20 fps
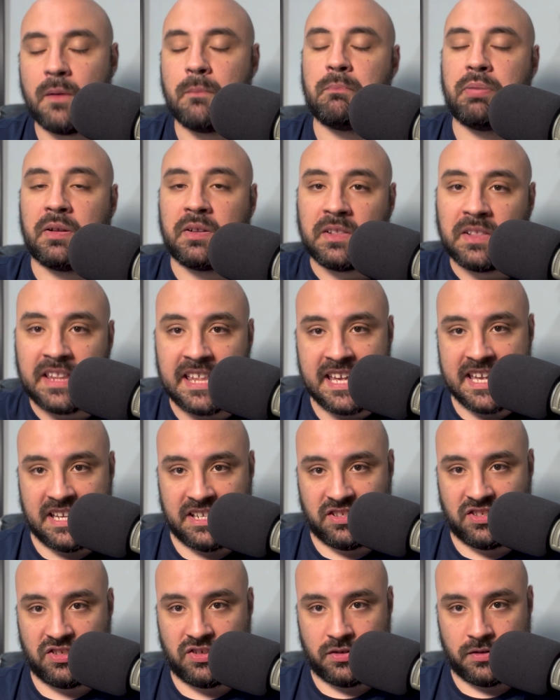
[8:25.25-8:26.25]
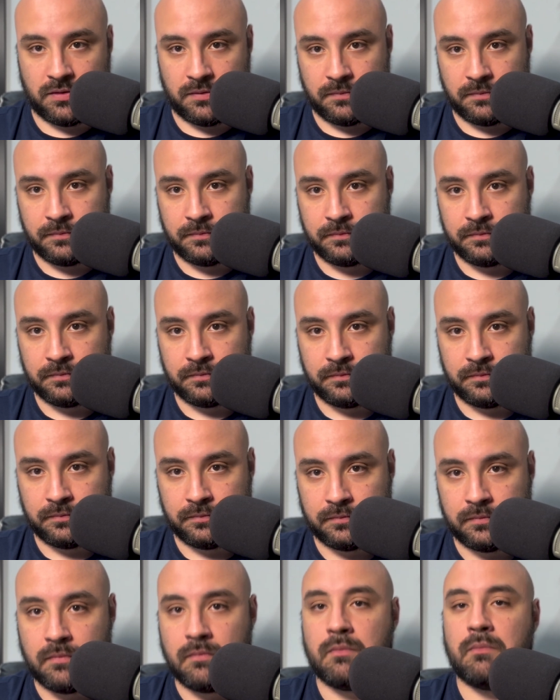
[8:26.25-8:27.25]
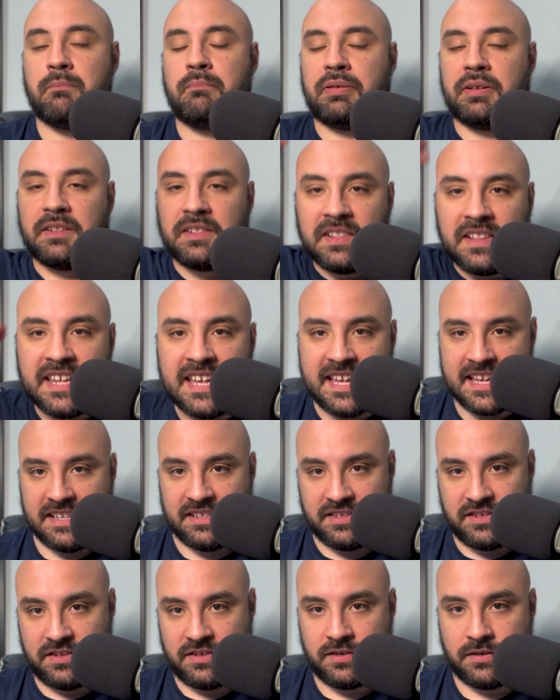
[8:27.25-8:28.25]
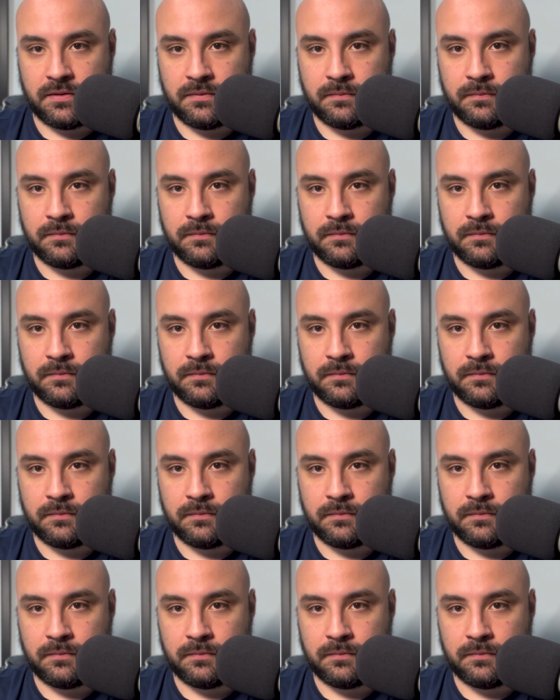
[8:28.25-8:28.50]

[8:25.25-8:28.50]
Please. Please.